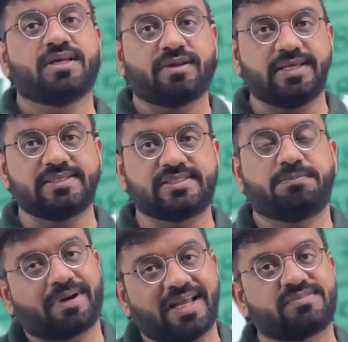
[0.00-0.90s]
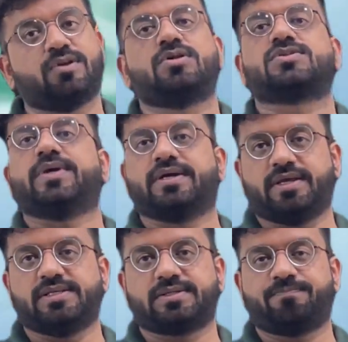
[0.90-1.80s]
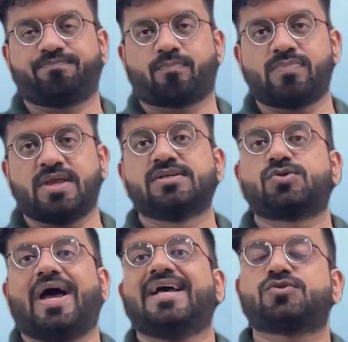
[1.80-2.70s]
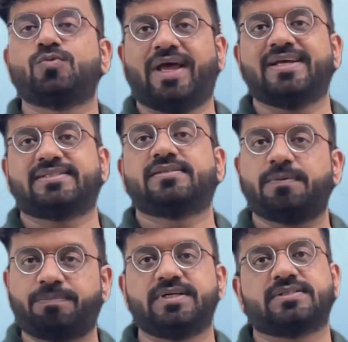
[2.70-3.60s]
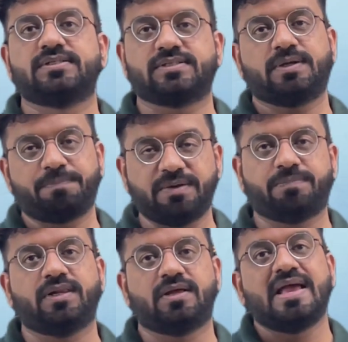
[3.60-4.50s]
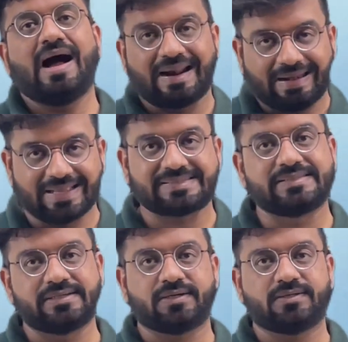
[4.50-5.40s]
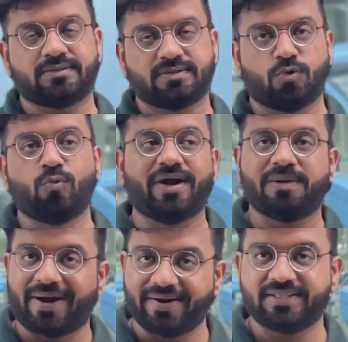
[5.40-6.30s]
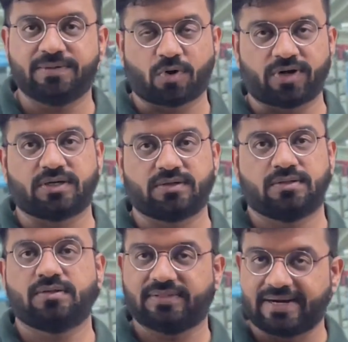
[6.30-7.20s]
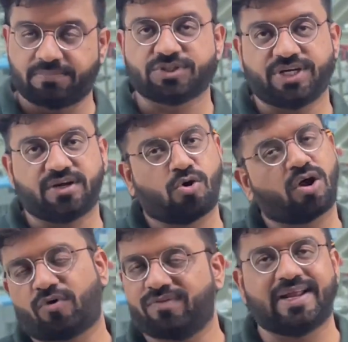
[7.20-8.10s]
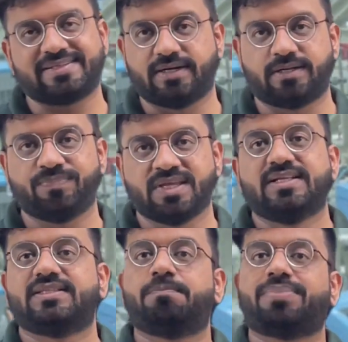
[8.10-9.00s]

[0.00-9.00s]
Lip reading: increase, the price will also increase. So as soon as the people are lesser who are demanding the product, that machinery or whatever asset, the